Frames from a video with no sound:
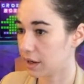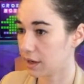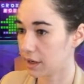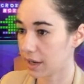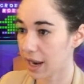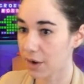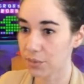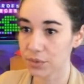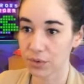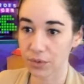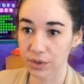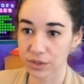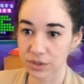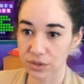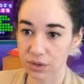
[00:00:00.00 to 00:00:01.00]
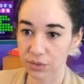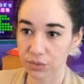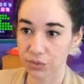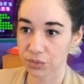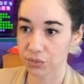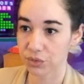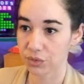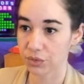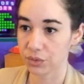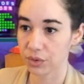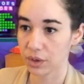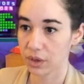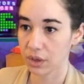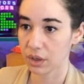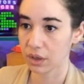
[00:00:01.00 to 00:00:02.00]
And now we're going to go through
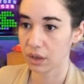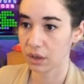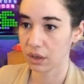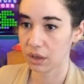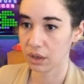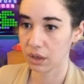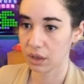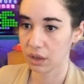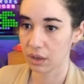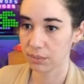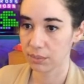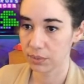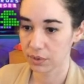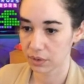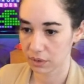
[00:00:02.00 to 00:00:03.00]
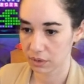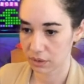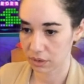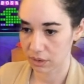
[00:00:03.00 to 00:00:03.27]
a book